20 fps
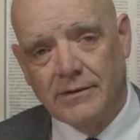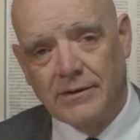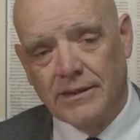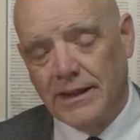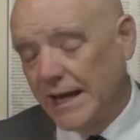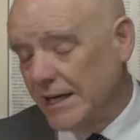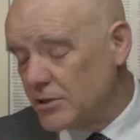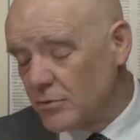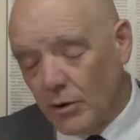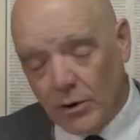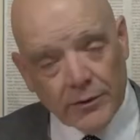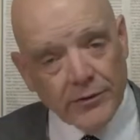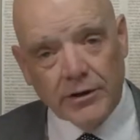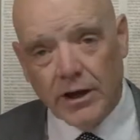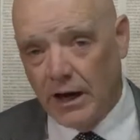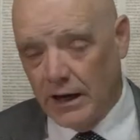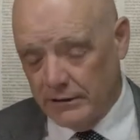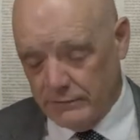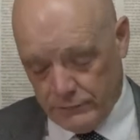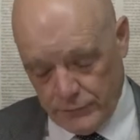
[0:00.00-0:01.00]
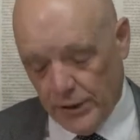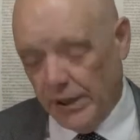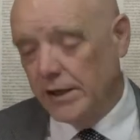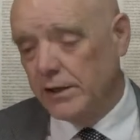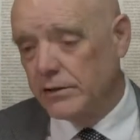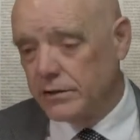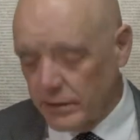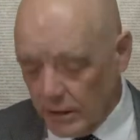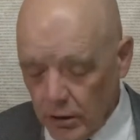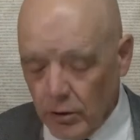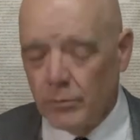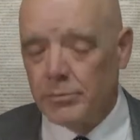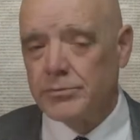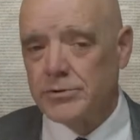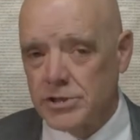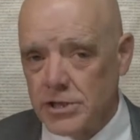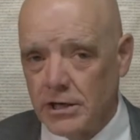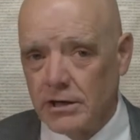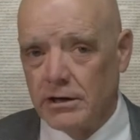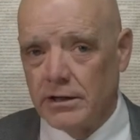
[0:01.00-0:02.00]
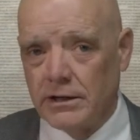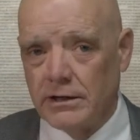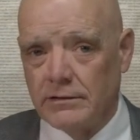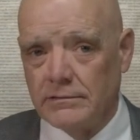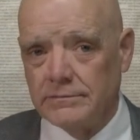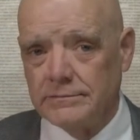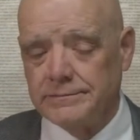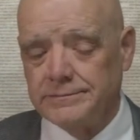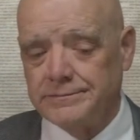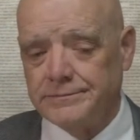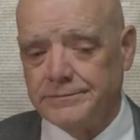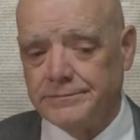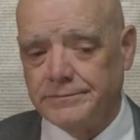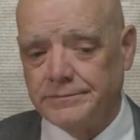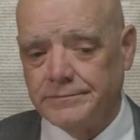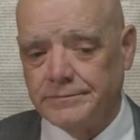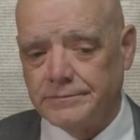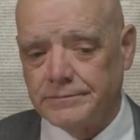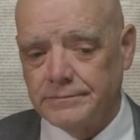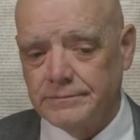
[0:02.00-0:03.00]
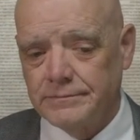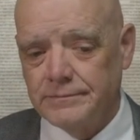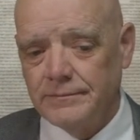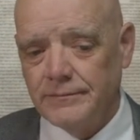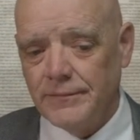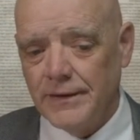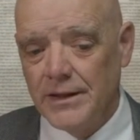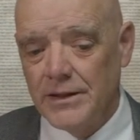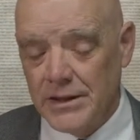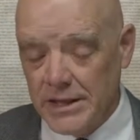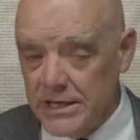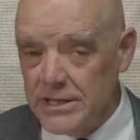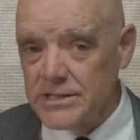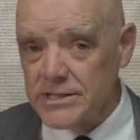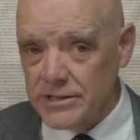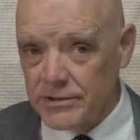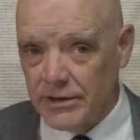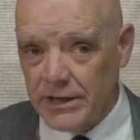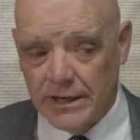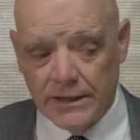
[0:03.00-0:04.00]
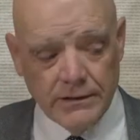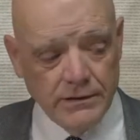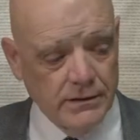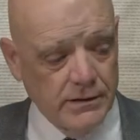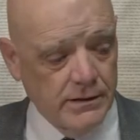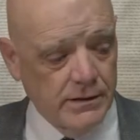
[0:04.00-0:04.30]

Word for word: That's what we've got faith, hope, charity. These three.